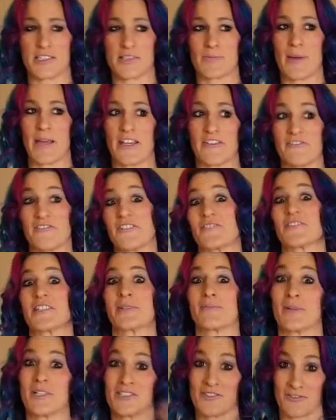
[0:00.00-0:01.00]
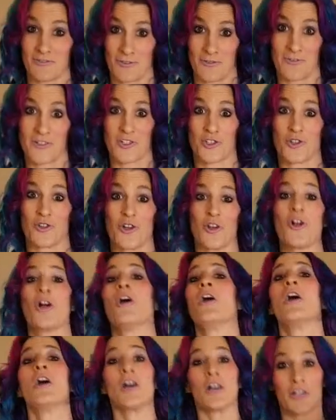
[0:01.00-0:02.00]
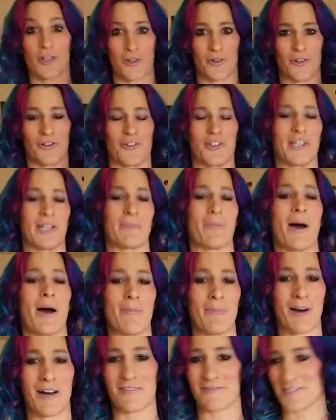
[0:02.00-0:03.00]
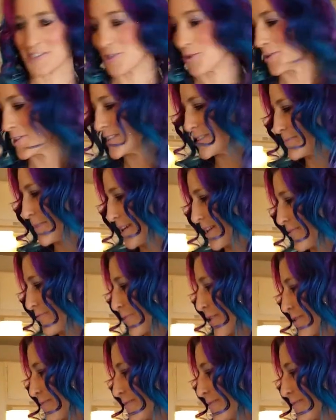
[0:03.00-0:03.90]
it's been 15 months of official Kundalini pop-off. So he's been